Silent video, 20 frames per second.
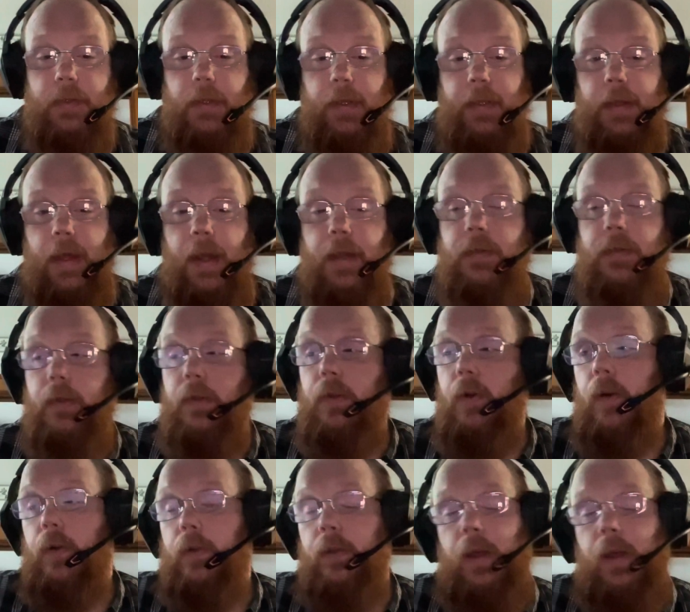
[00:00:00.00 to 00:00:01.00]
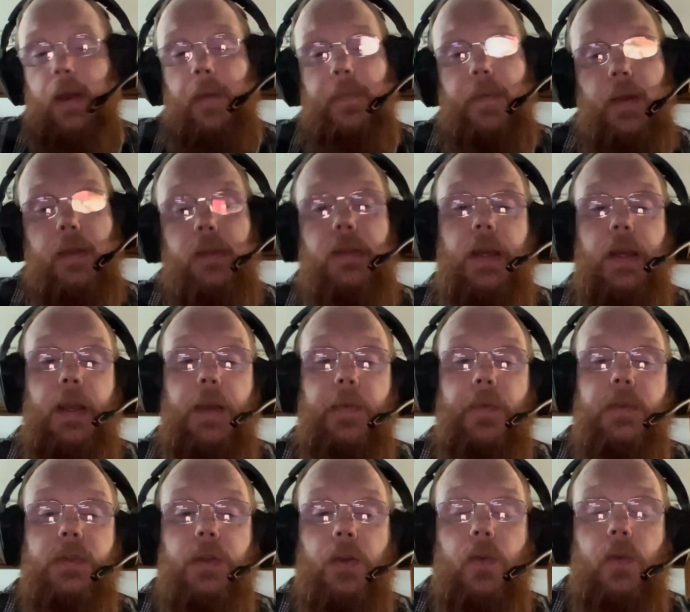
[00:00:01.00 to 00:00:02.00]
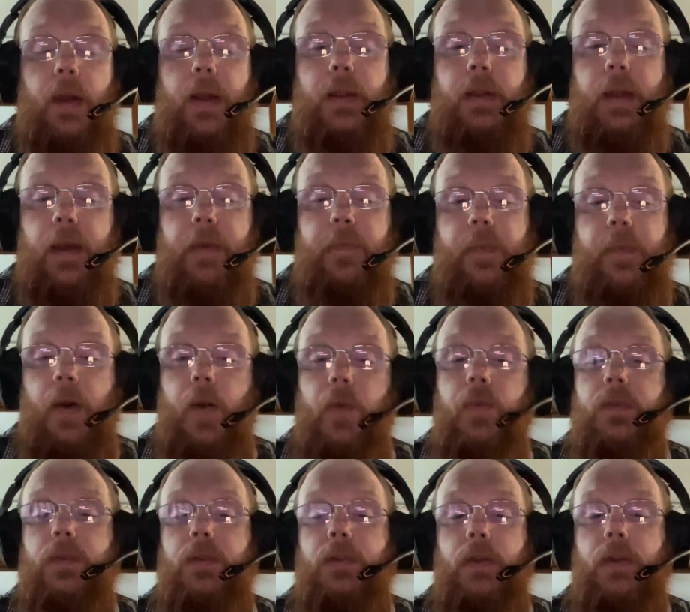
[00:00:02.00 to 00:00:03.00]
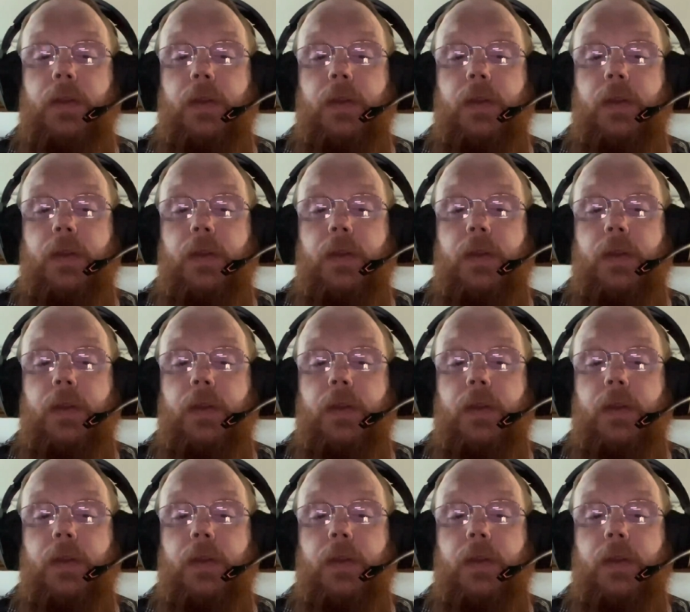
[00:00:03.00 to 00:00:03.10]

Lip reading: Like, that's a dark day. I'm not saying it was a great day, folks,